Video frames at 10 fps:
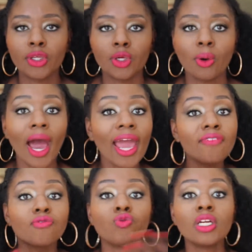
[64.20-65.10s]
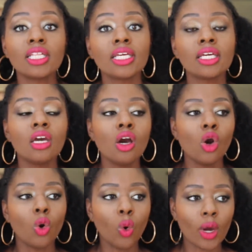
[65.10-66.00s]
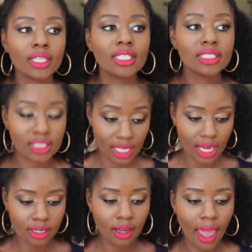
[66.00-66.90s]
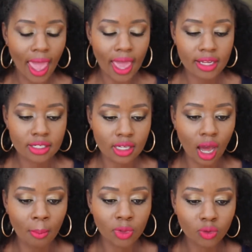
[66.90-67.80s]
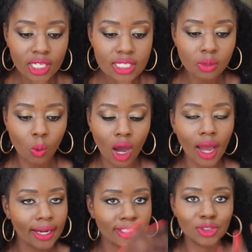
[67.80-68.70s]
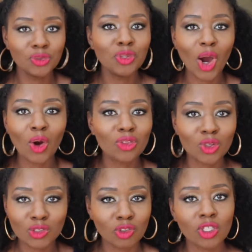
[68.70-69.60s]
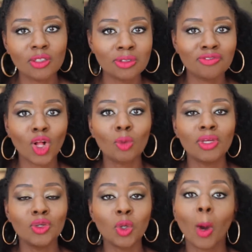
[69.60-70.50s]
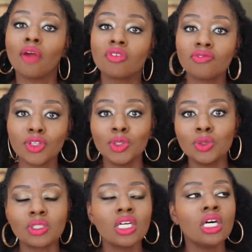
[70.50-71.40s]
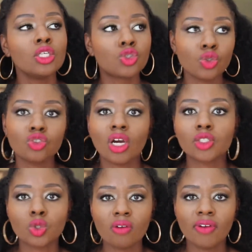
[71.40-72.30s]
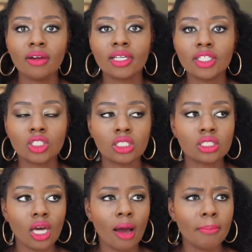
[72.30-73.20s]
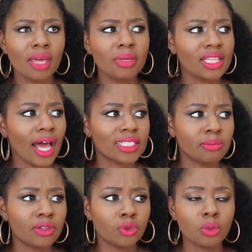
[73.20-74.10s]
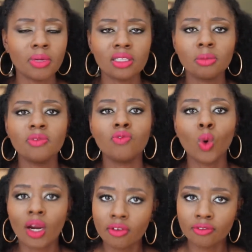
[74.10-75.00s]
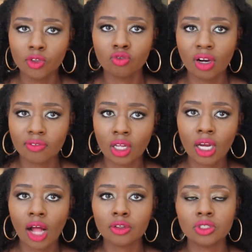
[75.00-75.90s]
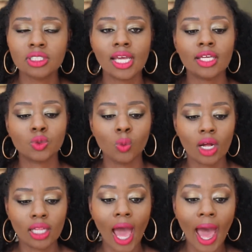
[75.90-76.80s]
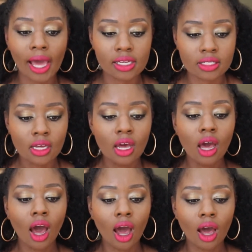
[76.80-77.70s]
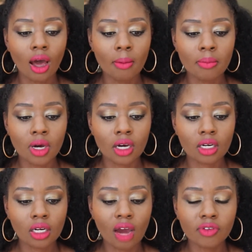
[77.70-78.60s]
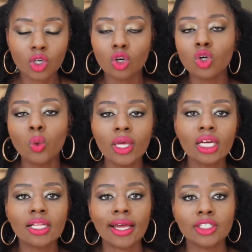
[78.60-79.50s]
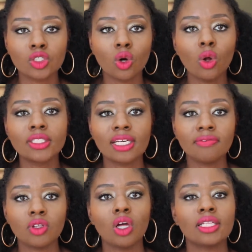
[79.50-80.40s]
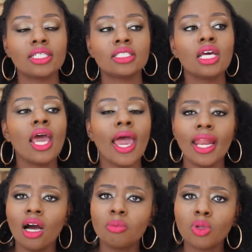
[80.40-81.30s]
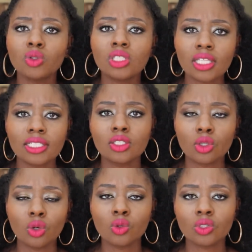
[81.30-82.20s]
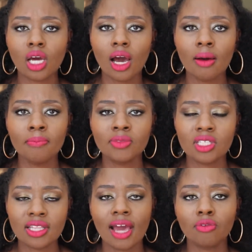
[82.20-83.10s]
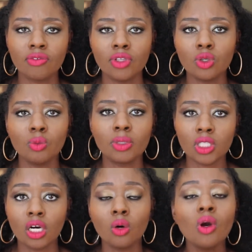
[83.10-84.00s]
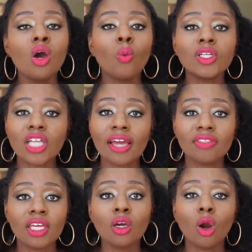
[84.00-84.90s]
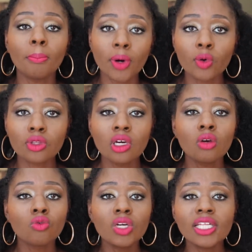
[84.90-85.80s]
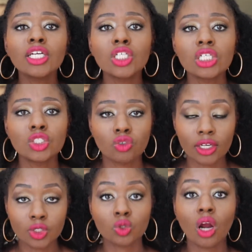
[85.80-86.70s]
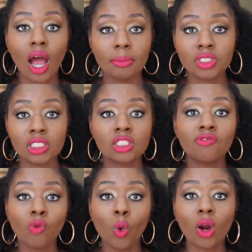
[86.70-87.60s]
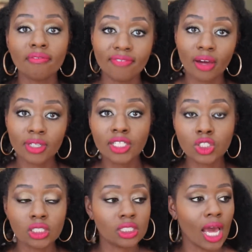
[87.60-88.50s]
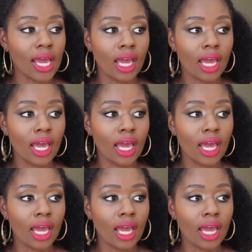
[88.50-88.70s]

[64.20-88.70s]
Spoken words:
you, I have really oily skin, and the reason why, and as you know, those of you that have been following me, you know I reviewed 2 drugstore foundations maybe last month or the month before. I reviewed Revlon Color Stay as well as CoverGirl Queen Collection All Day Flawless, and I'll post a link to those to that review below, which I think are both really good drugstore options for foundations.